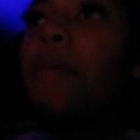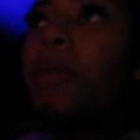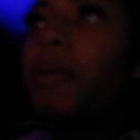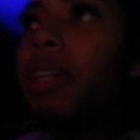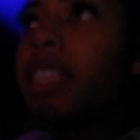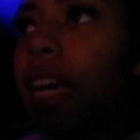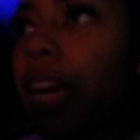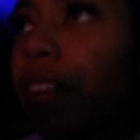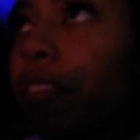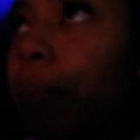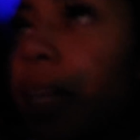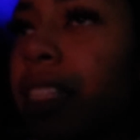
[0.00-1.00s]
the ones I
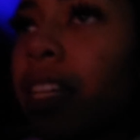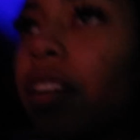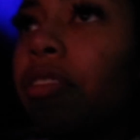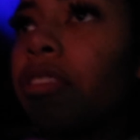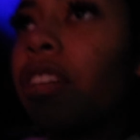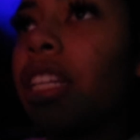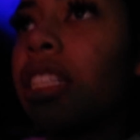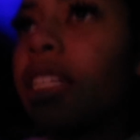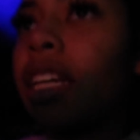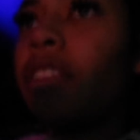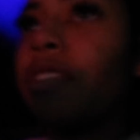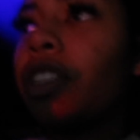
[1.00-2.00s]
got for myself were on
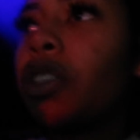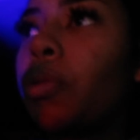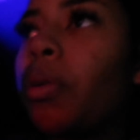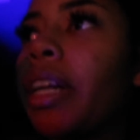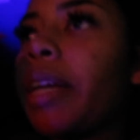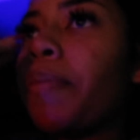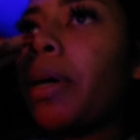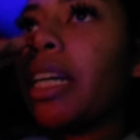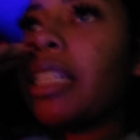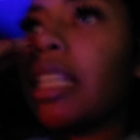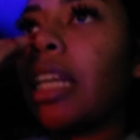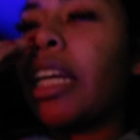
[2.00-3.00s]
sale for 20
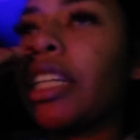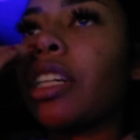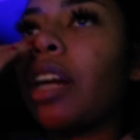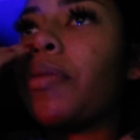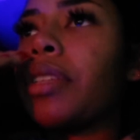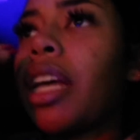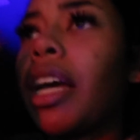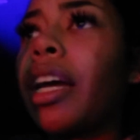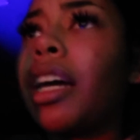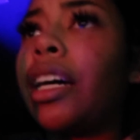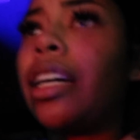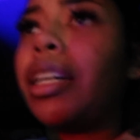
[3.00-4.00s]
bucks each. And I was
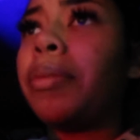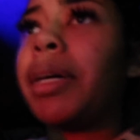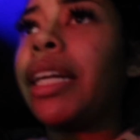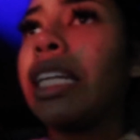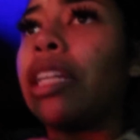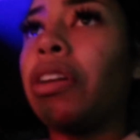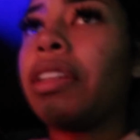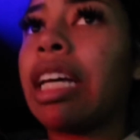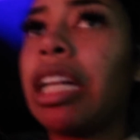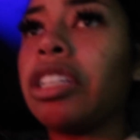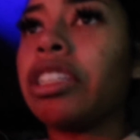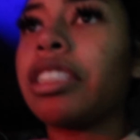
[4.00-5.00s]
like, um, I need all the
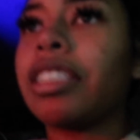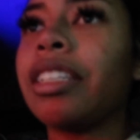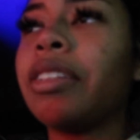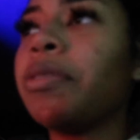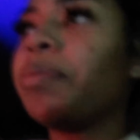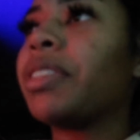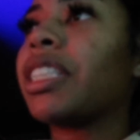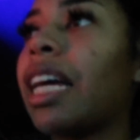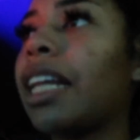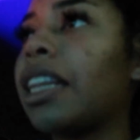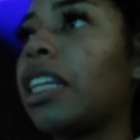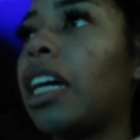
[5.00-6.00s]
colors. Because
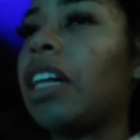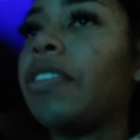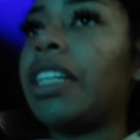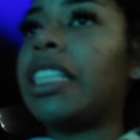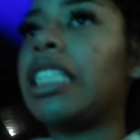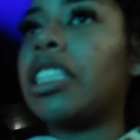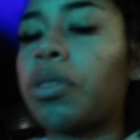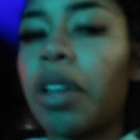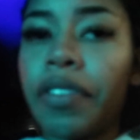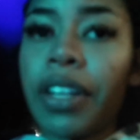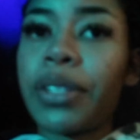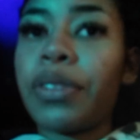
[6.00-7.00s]
I love Adidas. So
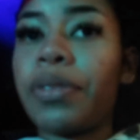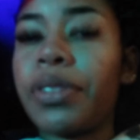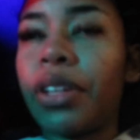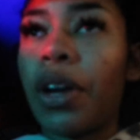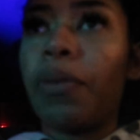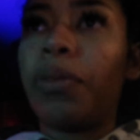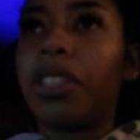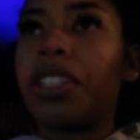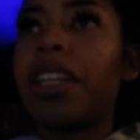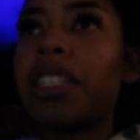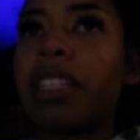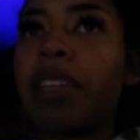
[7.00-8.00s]
If you guys don't know, well,
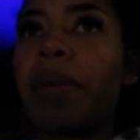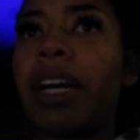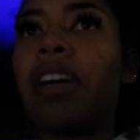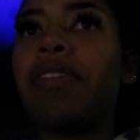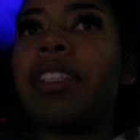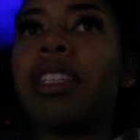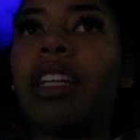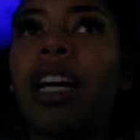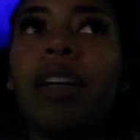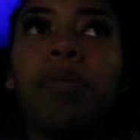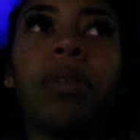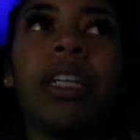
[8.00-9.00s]
you guys see my outfits a
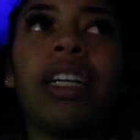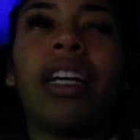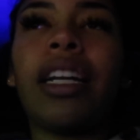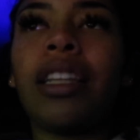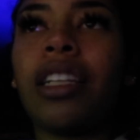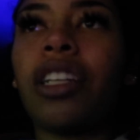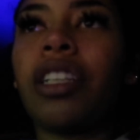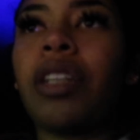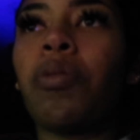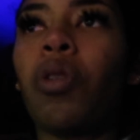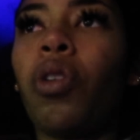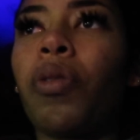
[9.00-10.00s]
lot, but I literally
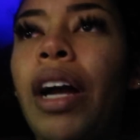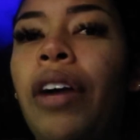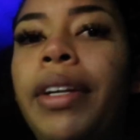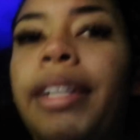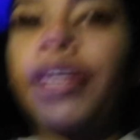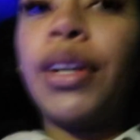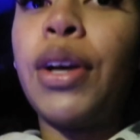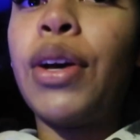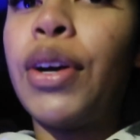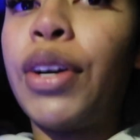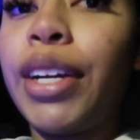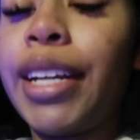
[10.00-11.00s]
roll around in
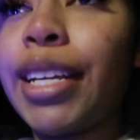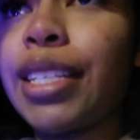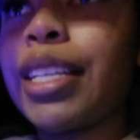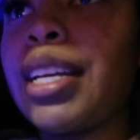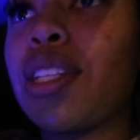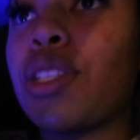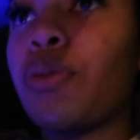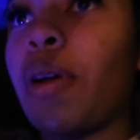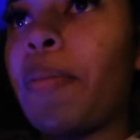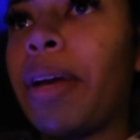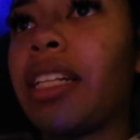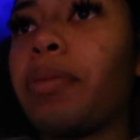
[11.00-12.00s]
hoodies and
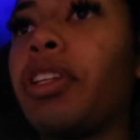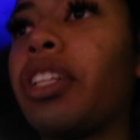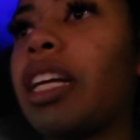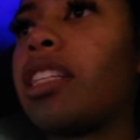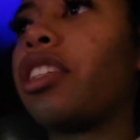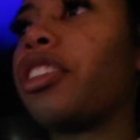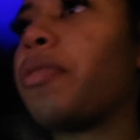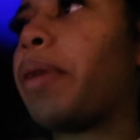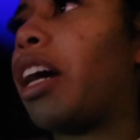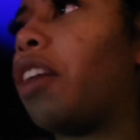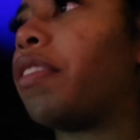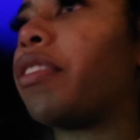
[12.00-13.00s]
sweatpants. I'm literally, that's literally
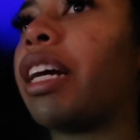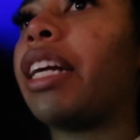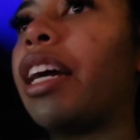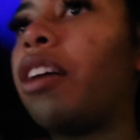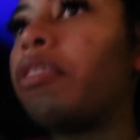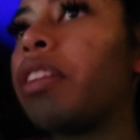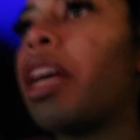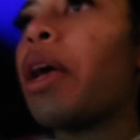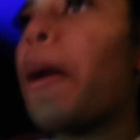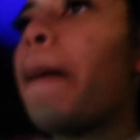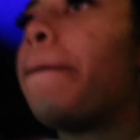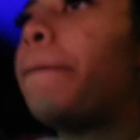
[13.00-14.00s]
my outfit right now.
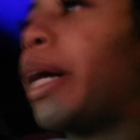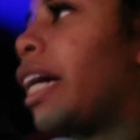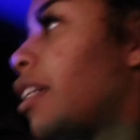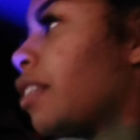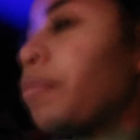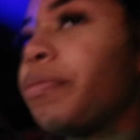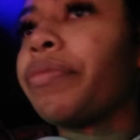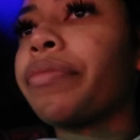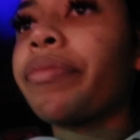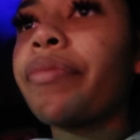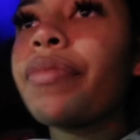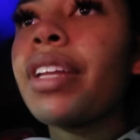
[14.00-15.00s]
But
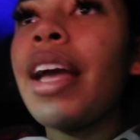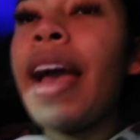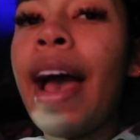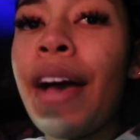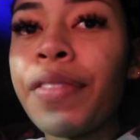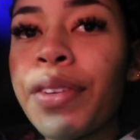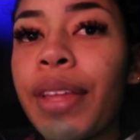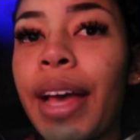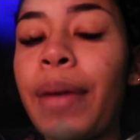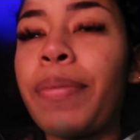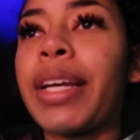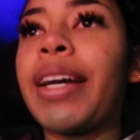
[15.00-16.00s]
after
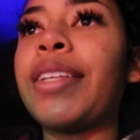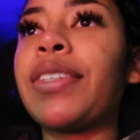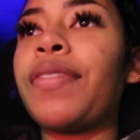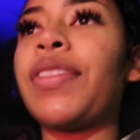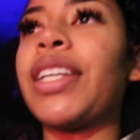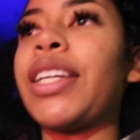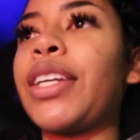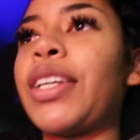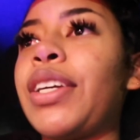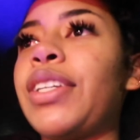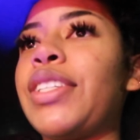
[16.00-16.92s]
that, because of the